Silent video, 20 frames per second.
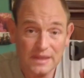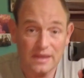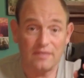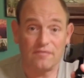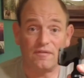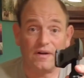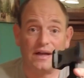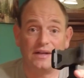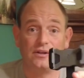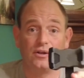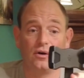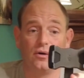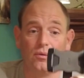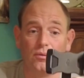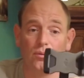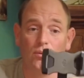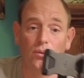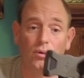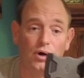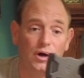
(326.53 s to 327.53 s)
if I
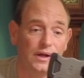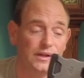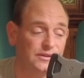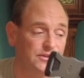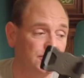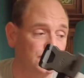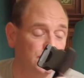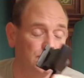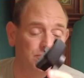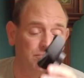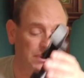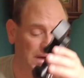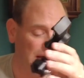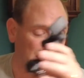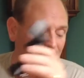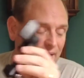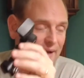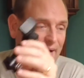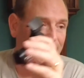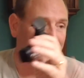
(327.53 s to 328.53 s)
don't want to
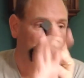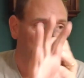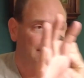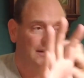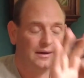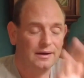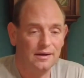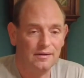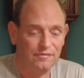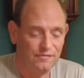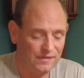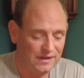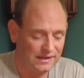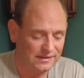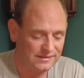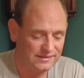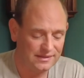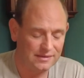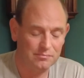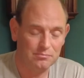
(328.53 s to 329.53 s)
buy a
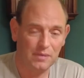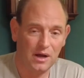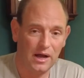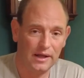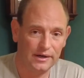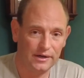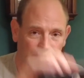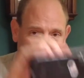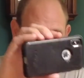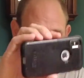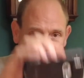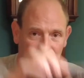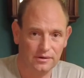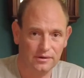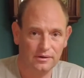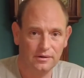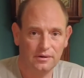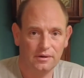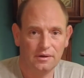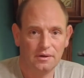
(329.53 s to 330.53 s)
fancy
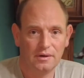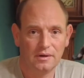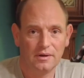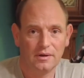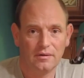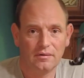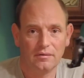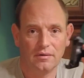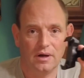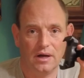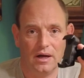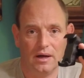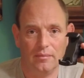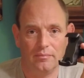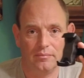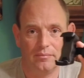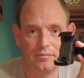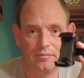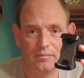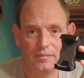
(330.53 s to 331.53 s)
monitor,
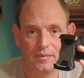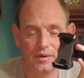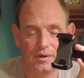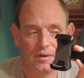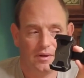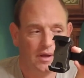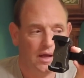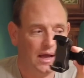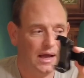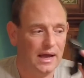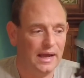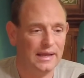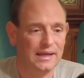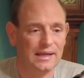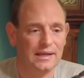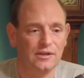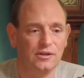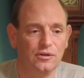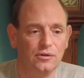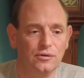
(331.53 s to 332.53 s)
I
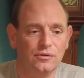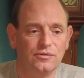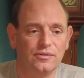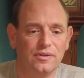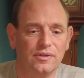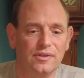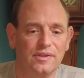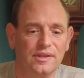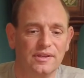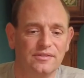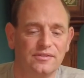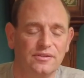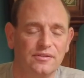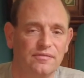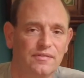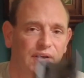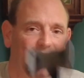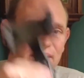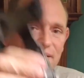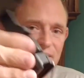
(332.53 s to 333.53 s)
can use this
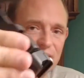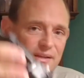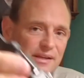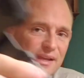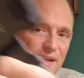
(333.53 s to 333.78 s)
device that